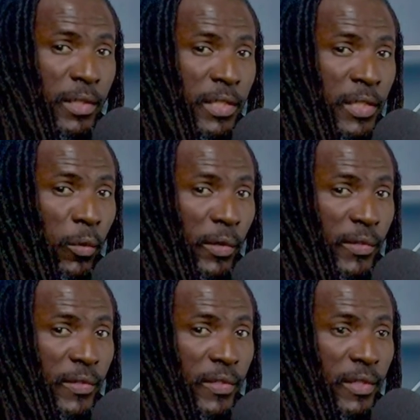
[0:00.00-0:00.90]

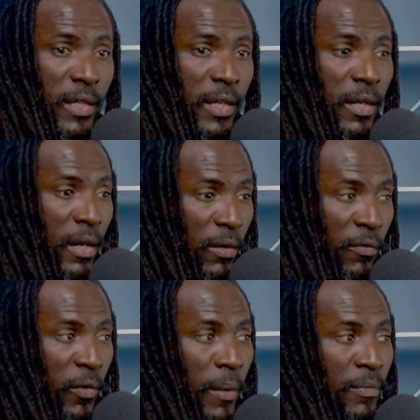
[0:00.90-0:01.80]
source
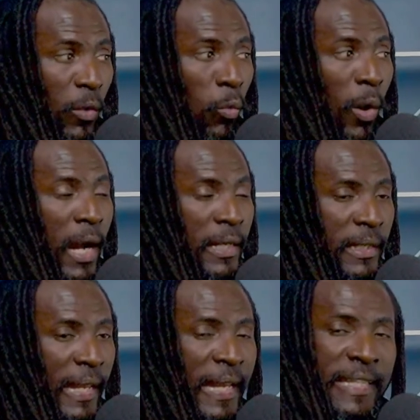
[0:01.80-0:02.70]
from the one
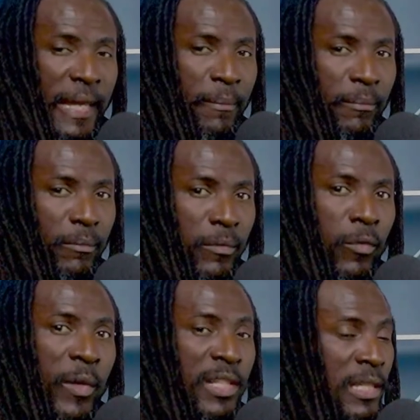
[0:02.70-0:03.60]
A10,
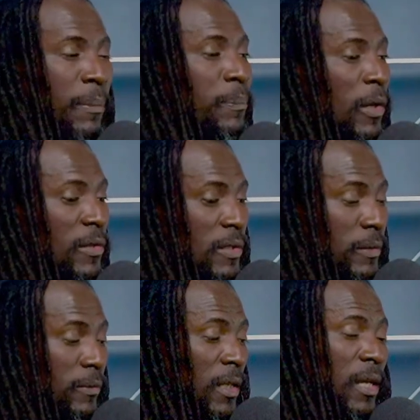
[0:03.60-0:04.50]
which is a
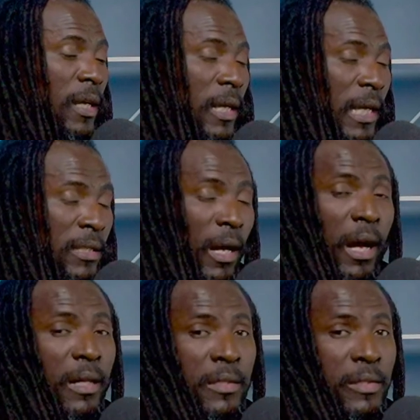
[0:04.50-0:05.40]
plus. It
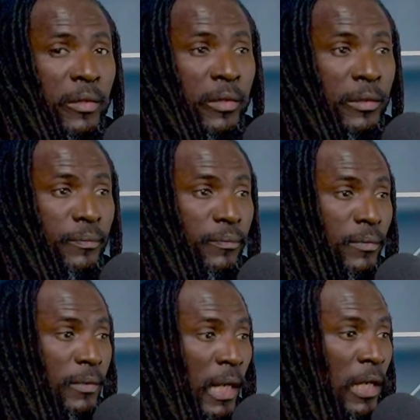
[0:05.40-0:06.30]
also
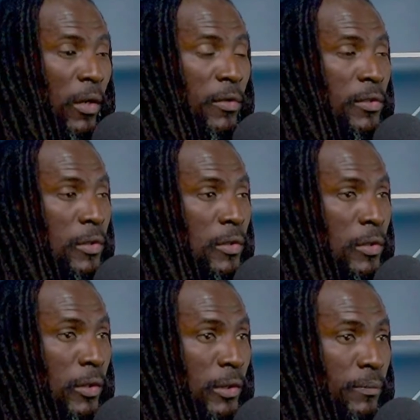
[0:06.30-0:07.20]
allows you
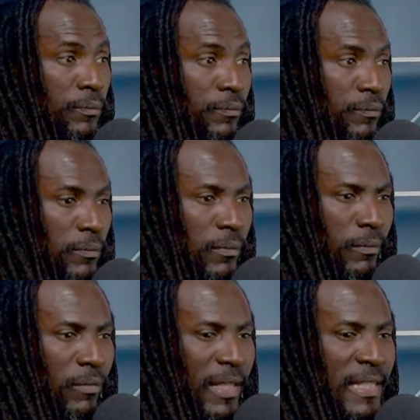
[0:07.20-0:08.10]
to
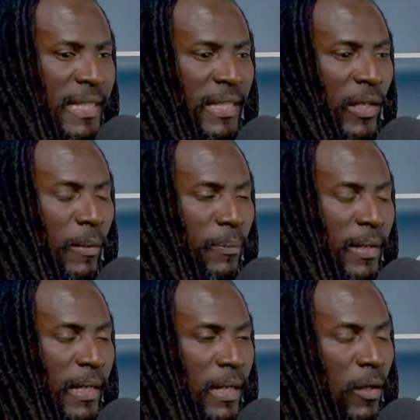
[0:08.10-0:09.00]
set up
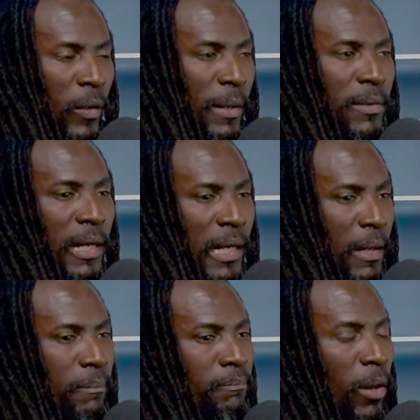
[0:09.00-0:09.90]
what I'm call
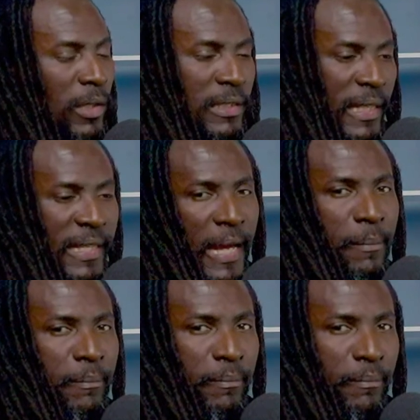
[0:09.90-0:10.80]
a multicam.